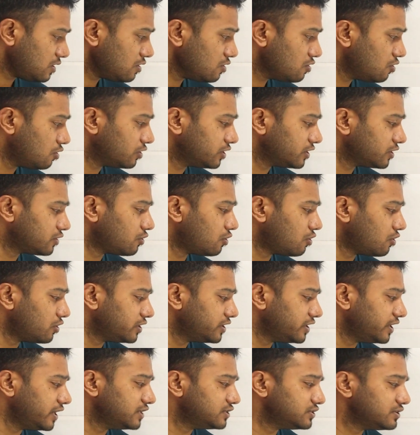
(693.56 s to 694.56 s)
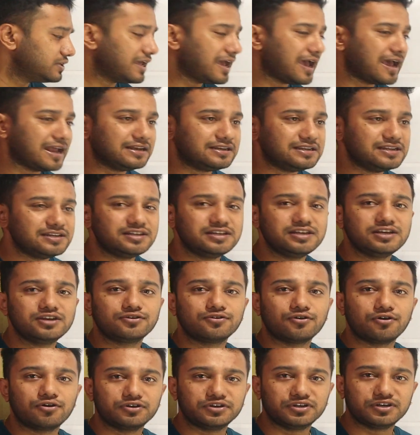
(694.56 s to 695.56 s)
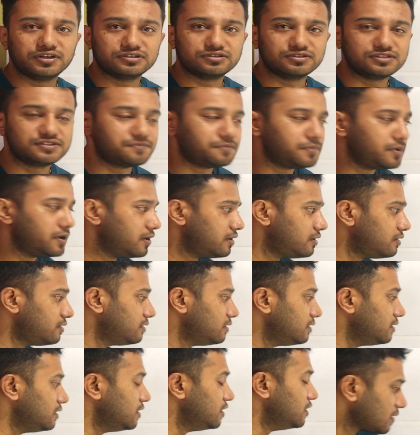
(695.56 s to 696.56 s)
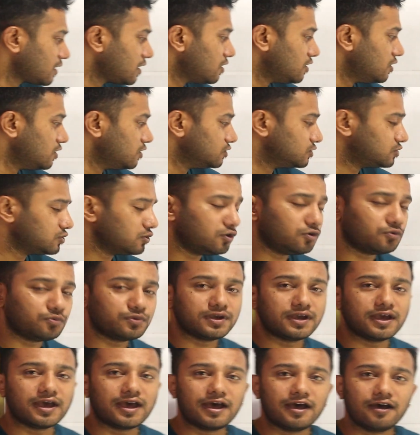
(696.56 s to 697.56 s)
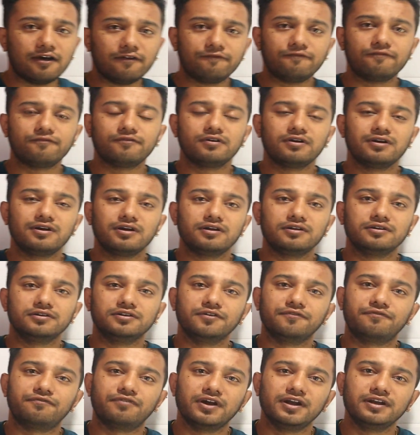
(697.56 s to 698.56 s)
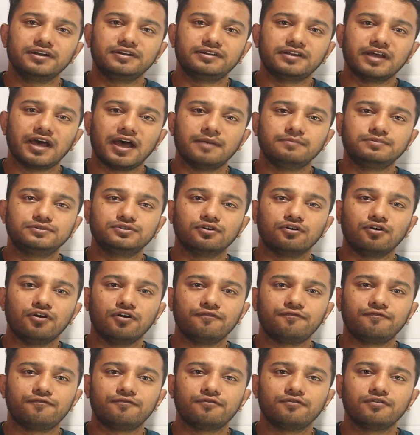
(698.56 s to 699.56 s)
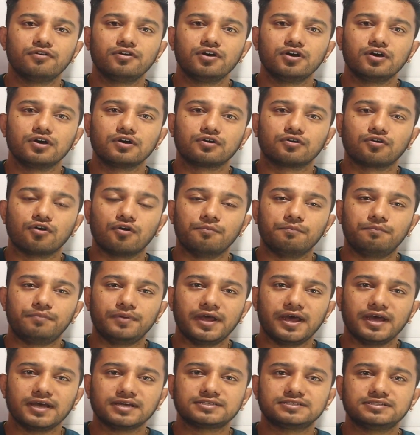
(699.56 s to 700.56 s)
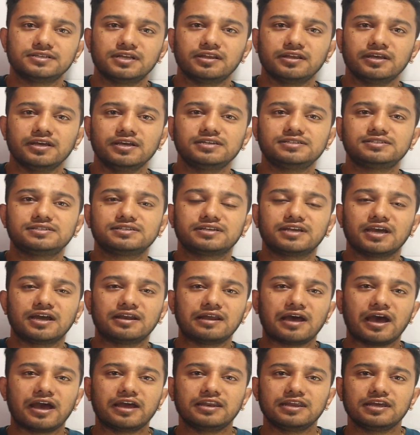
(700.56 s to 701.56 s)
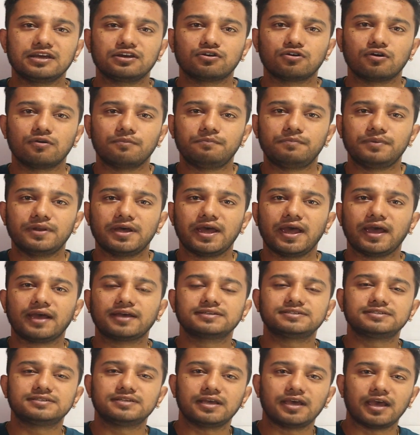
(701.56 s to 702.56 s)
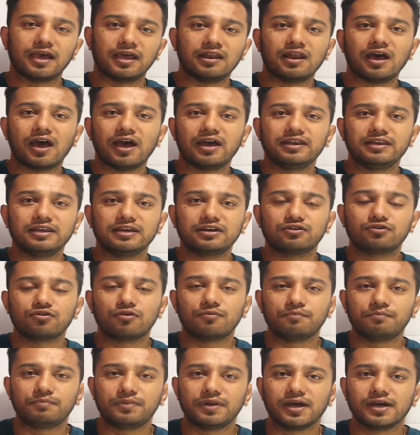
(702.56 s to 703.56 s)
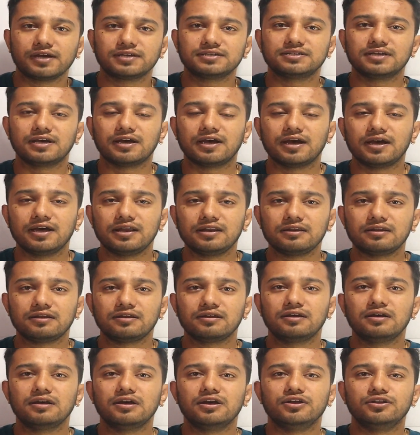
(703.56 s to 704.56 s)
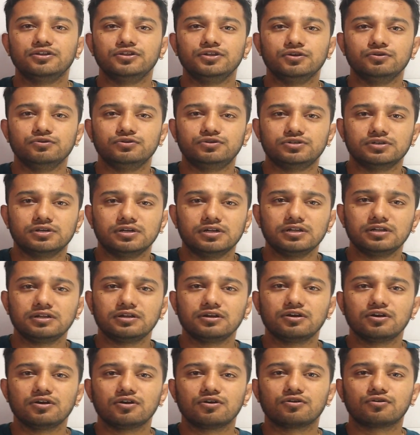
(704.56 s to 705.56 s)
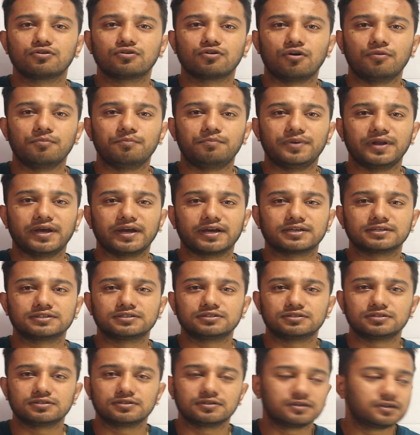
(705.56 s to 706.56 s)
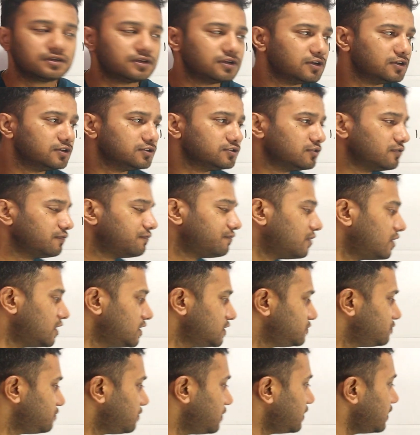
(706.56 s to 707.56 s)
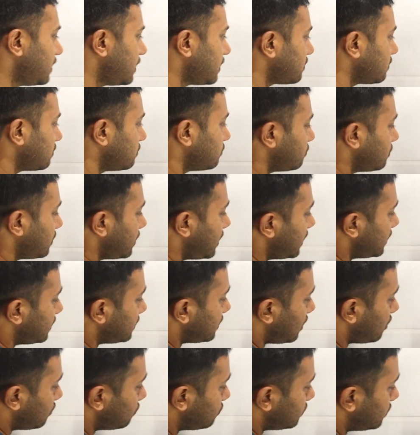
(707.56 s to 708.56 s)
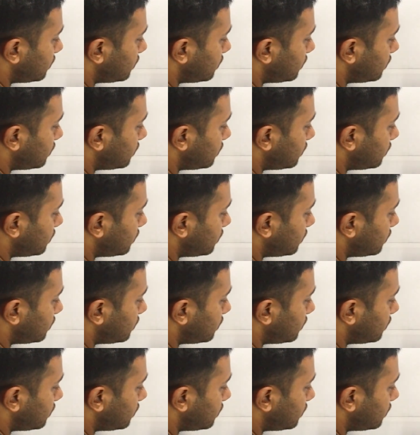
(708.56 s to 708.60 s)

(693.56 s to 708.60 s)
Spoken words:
or the coordination entity, coordination sphere. So we have different types of complex, that is cationic complex, anionic complex and neutral complex. So the first one I can write out